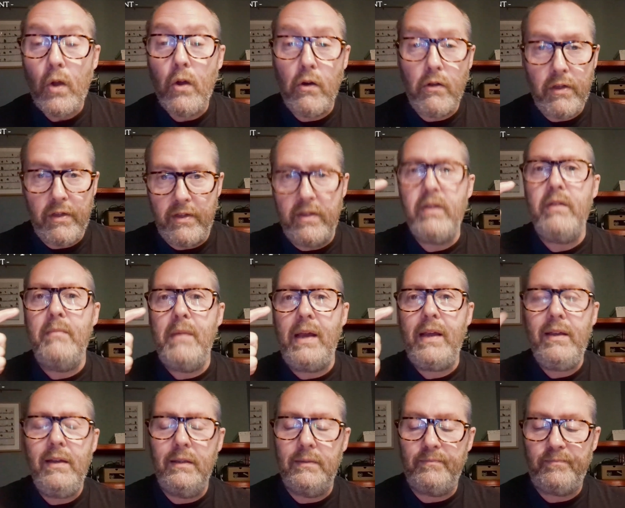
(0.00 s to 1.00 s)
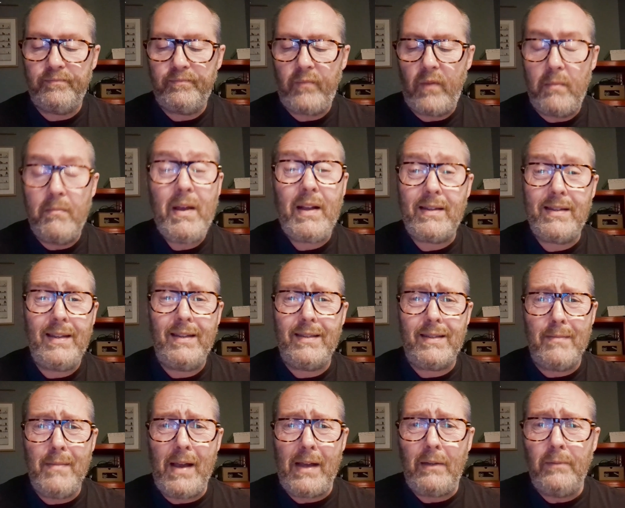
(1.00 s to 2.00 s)
other than me, it makes sense
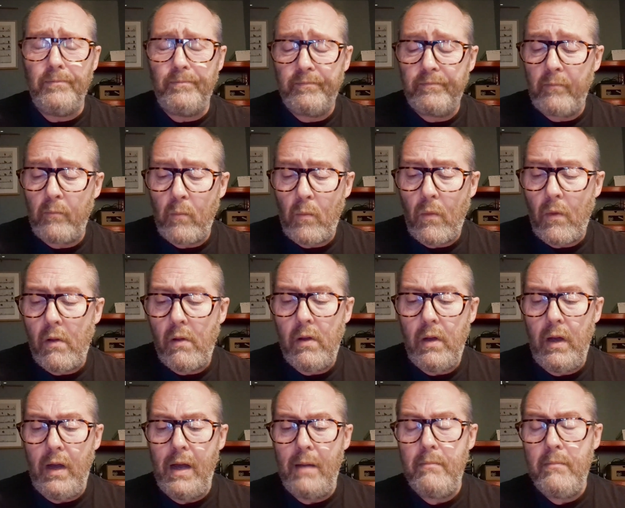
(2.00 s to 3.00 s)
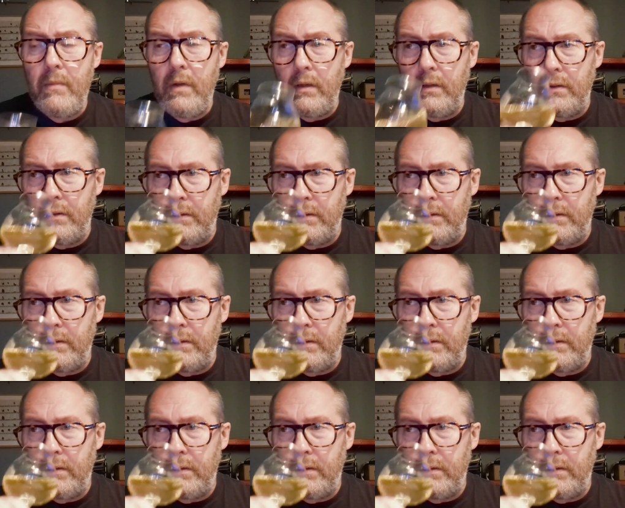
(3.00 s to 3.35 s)
to me. Um,